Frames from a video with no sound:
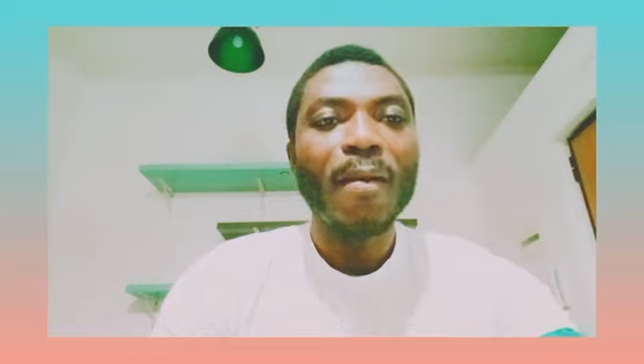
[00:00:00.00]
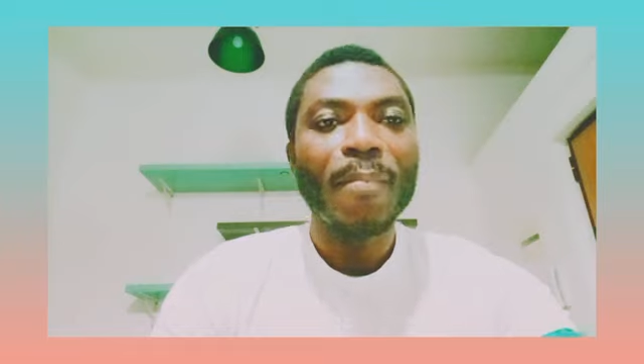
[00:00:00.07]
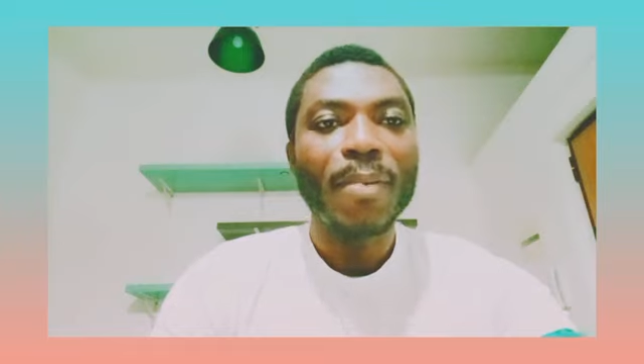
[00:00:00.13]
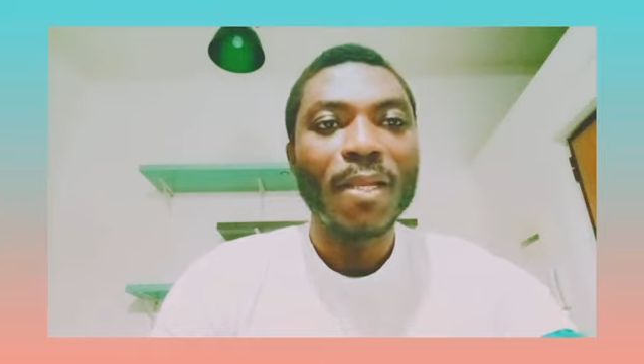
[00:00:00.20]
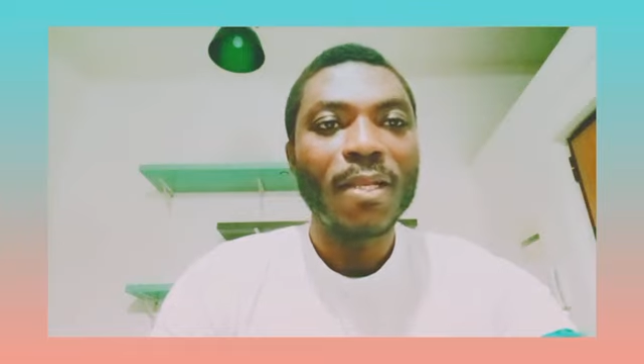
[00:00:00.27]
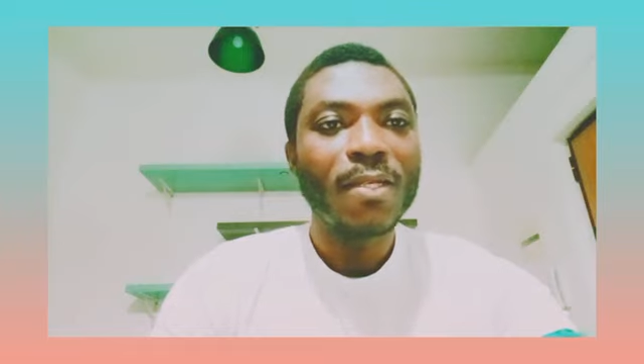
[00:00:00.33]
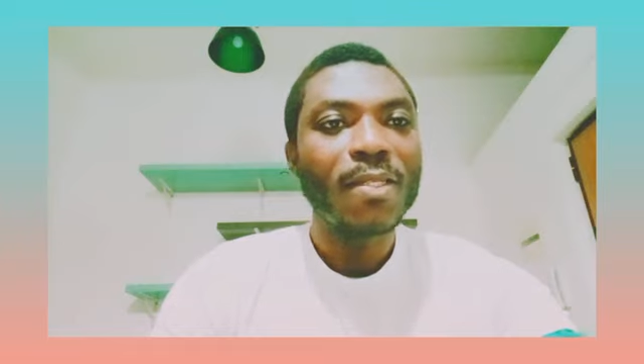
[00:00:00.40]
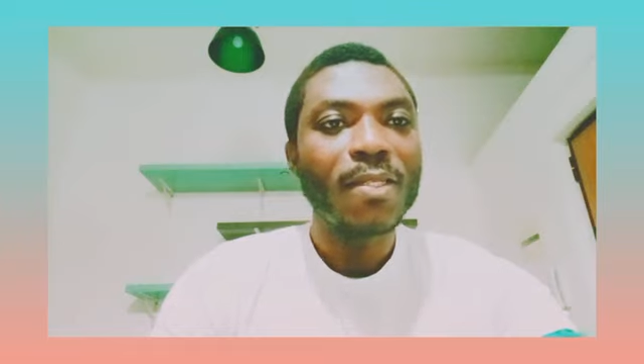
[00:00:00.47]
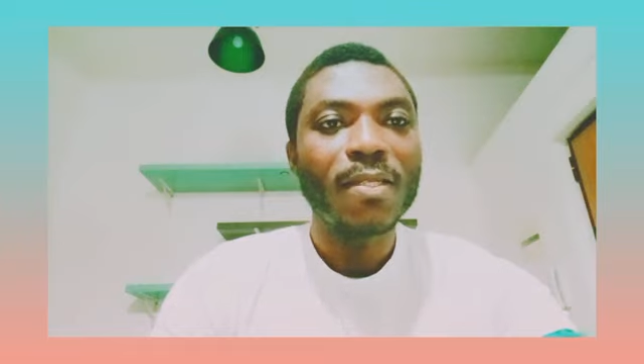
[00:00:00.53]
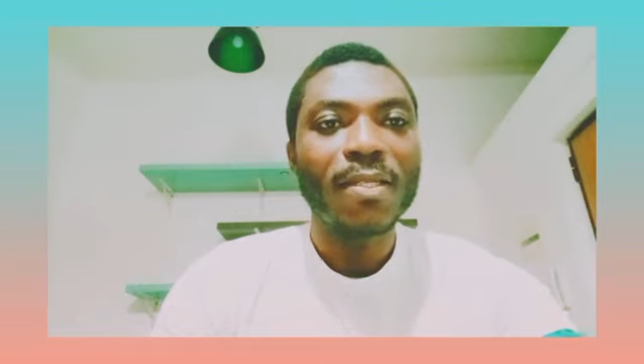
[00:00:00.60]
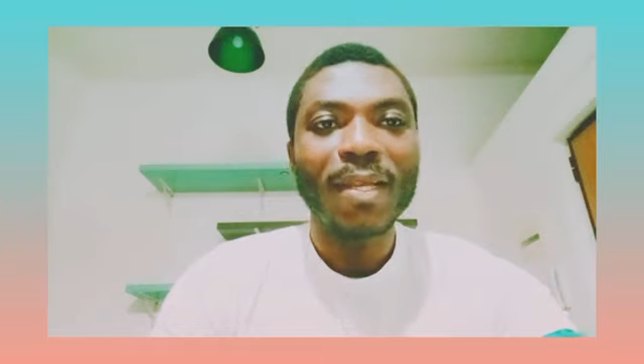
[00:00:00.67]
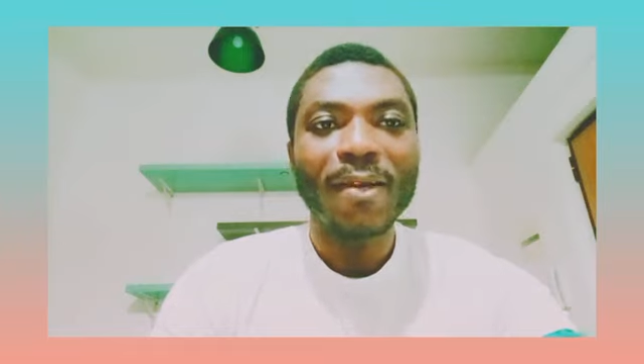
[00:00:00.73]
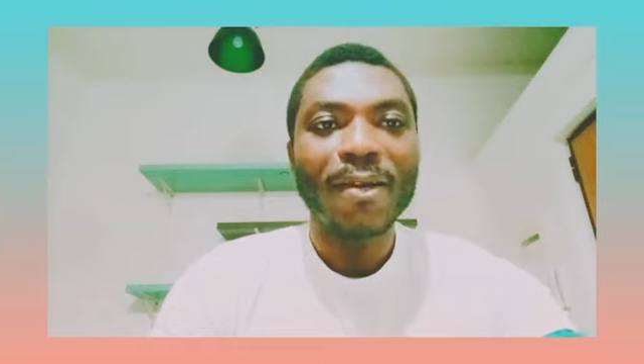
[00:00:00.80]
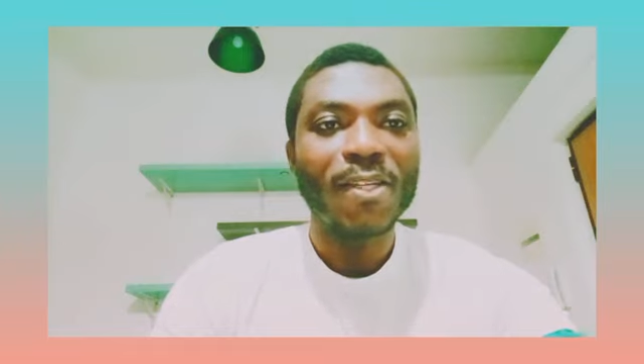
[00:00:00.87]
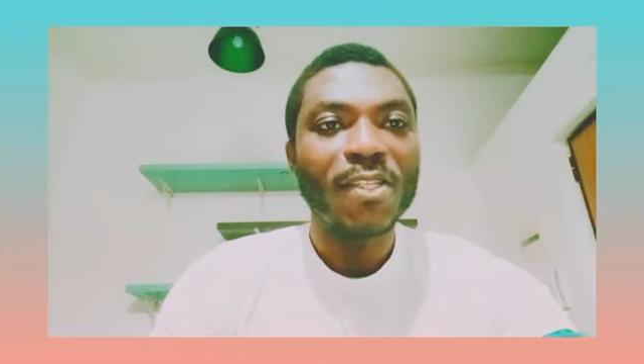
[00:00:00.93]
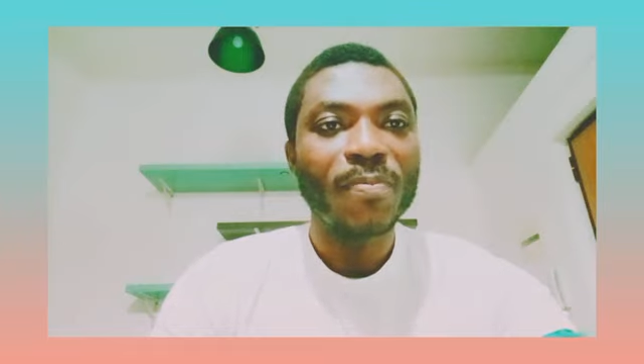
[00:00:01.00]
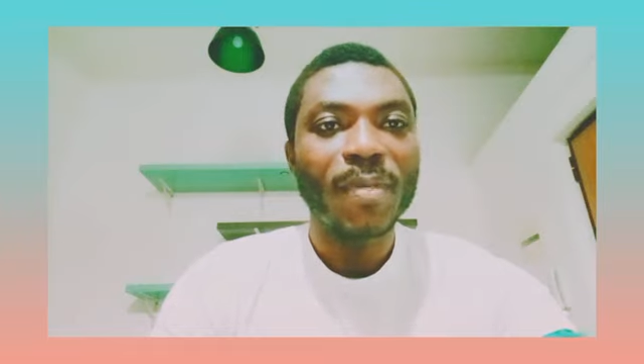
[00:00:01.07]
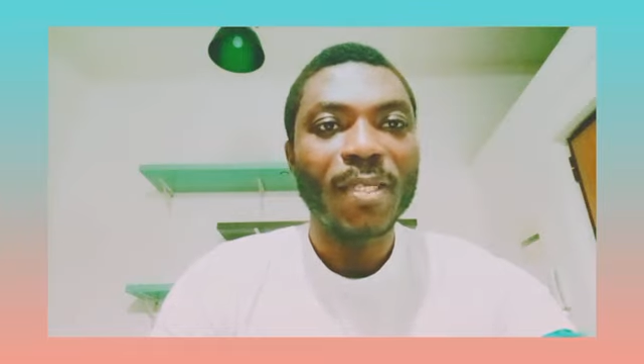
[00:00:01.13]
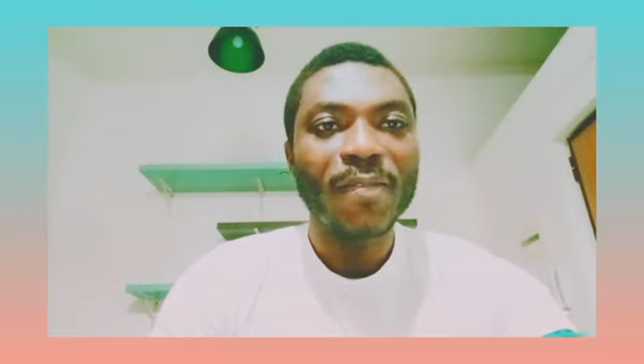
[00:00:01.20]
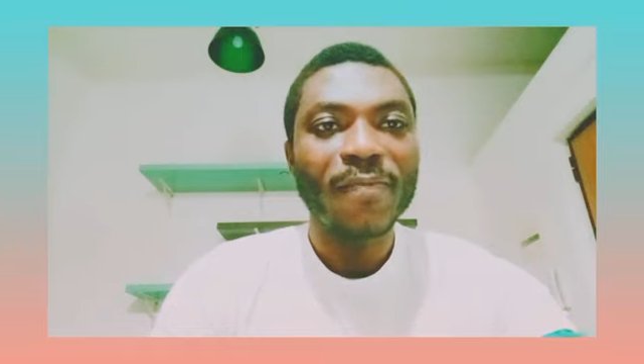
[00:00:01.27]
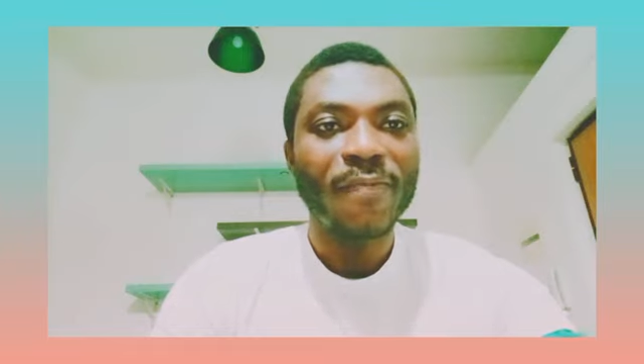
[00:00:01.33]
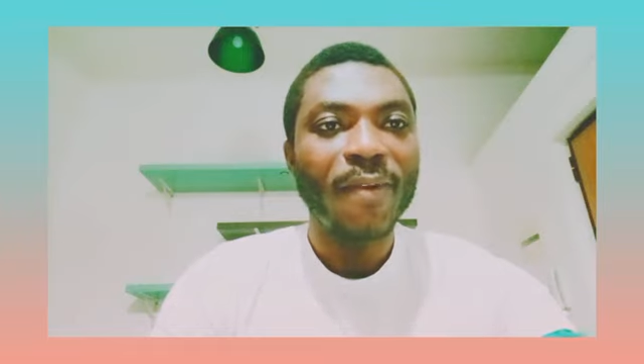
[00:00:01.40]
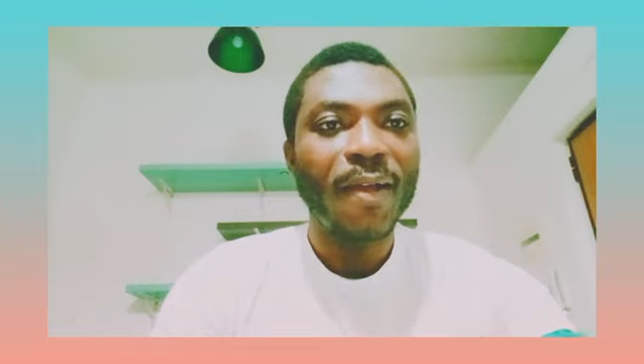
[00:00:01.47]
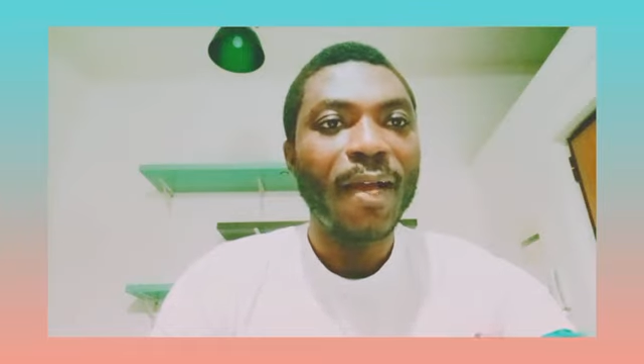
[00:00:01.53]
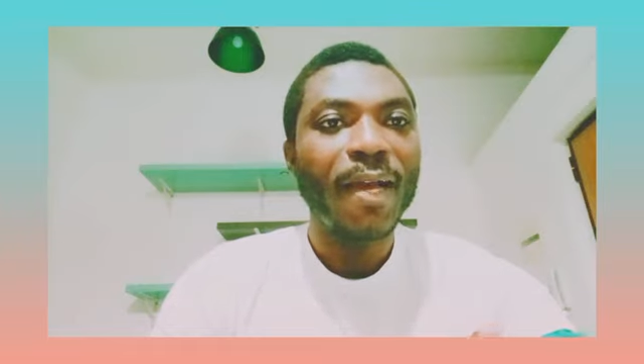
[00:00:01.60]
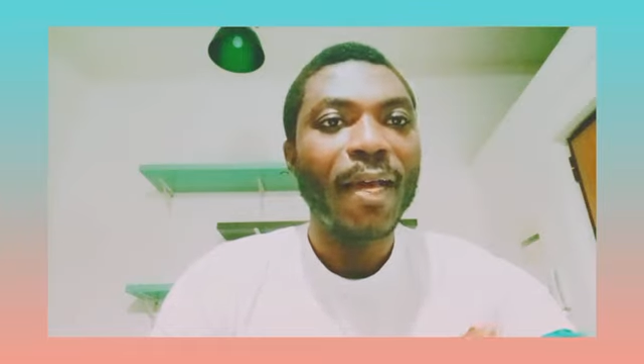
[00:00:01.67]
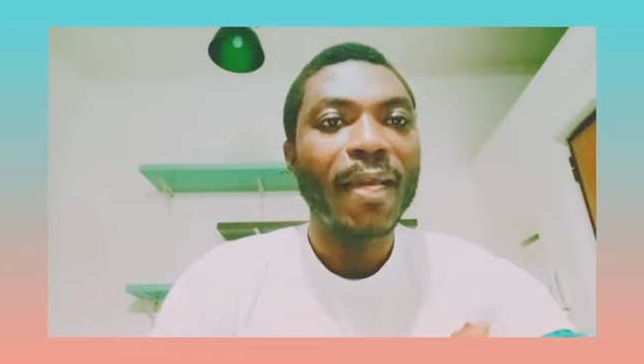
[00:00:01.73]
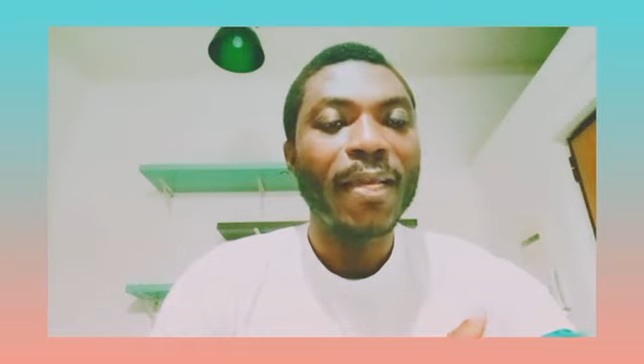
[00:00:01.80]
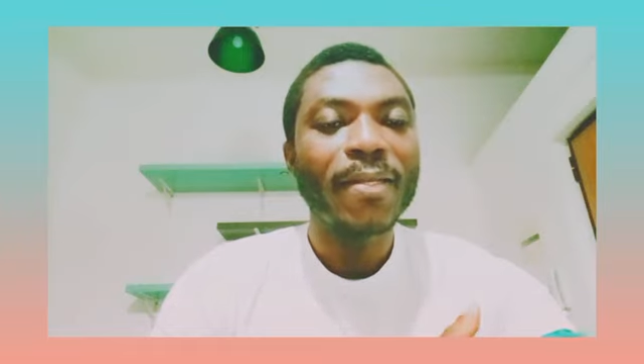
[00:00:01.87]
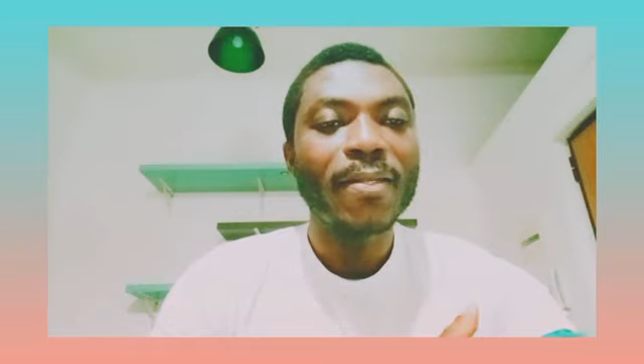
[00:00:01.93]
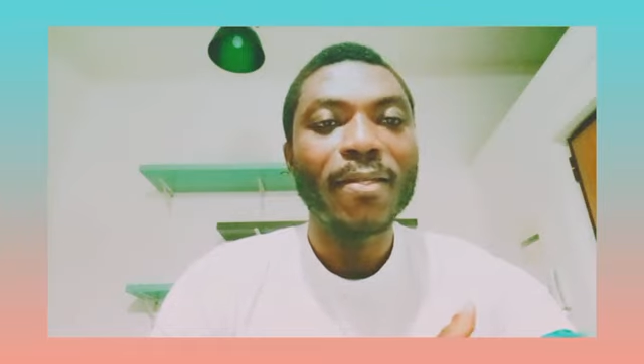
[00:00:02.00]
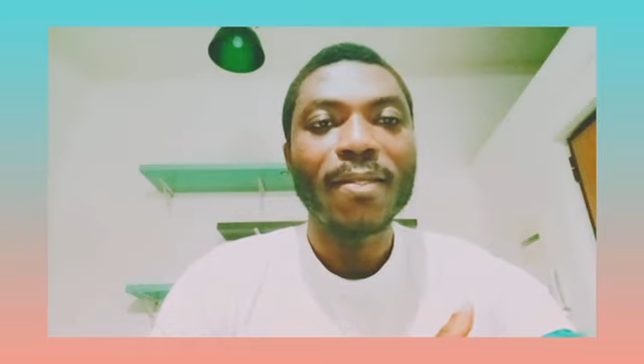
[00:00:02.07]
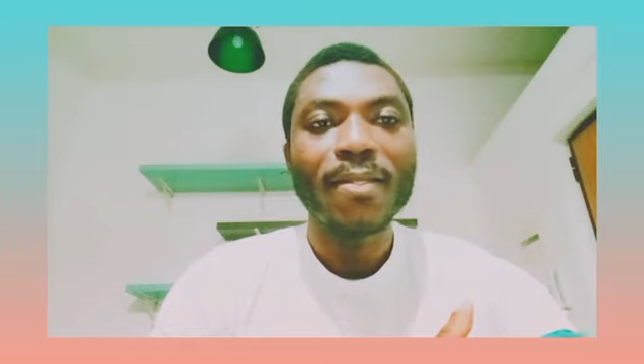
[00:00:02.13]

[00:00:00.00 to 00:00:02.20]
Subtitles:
Please, there are specified